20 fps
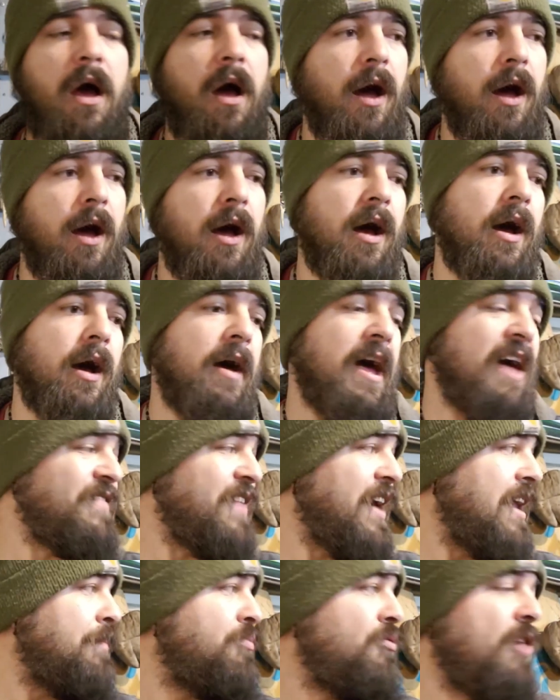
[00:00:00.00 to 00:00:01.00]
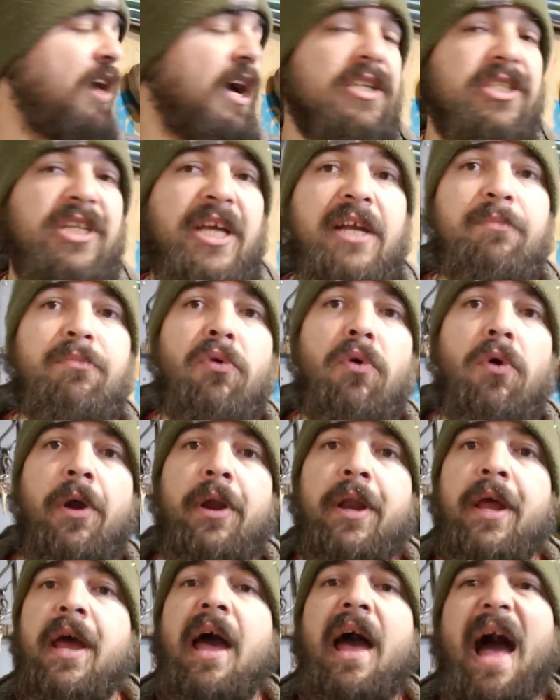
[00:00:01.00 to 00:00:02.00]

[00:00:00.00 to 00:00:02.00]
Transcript: I've got a project board.